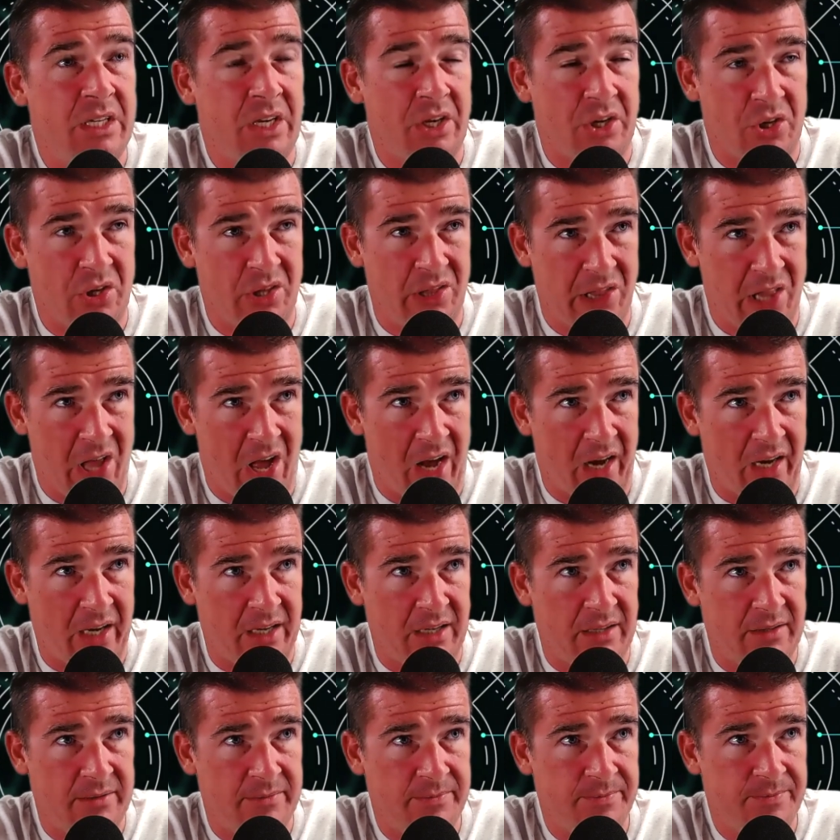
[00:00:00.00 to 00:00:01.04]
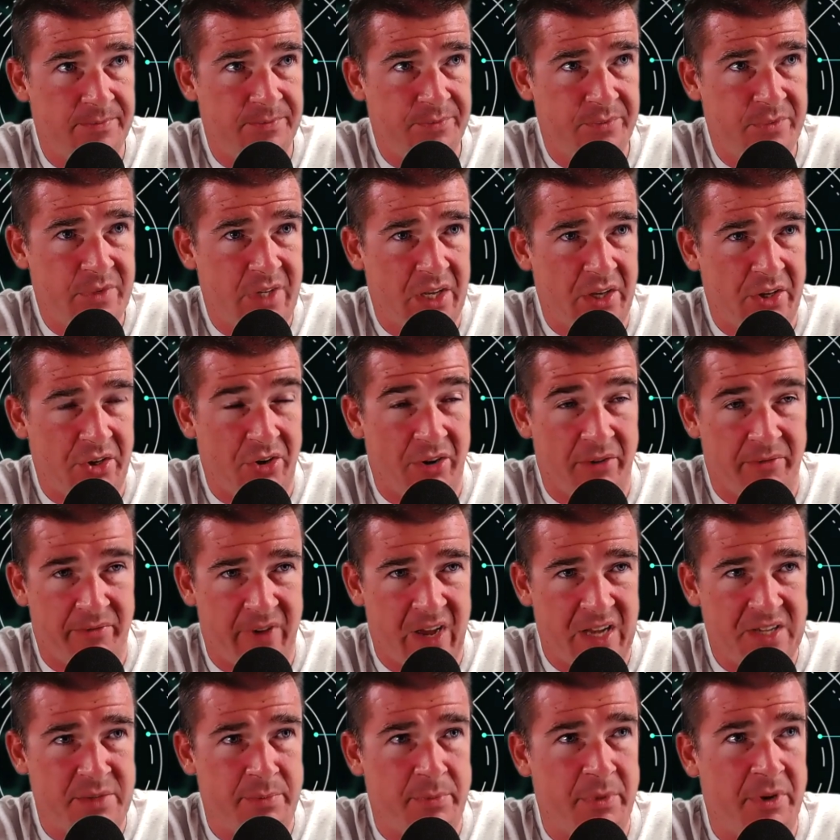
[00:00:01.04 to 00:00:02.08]
Good luck in your
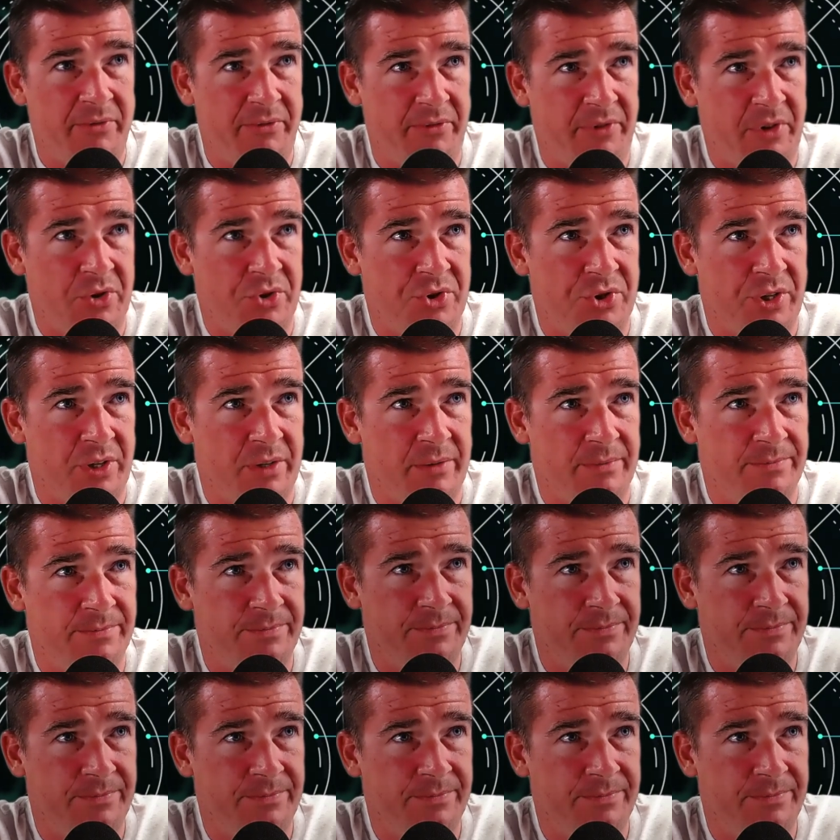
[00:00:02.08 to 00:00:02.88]
investment future.